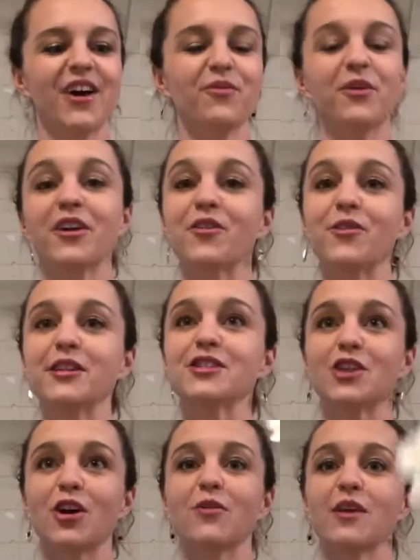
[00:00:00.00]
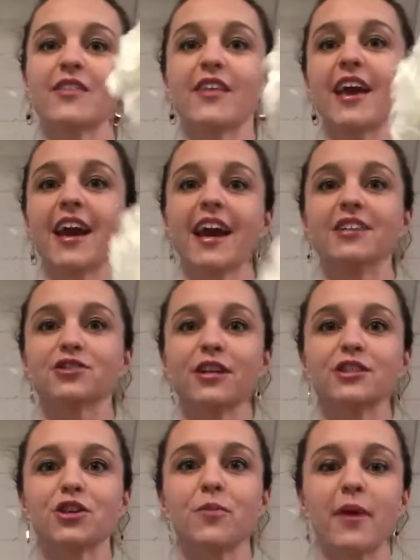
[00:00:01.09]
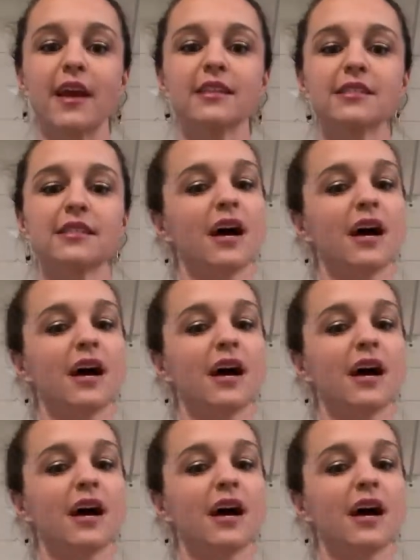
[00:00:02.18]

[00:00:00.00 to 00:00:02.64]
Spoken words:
We are going to start with a hydrangea base.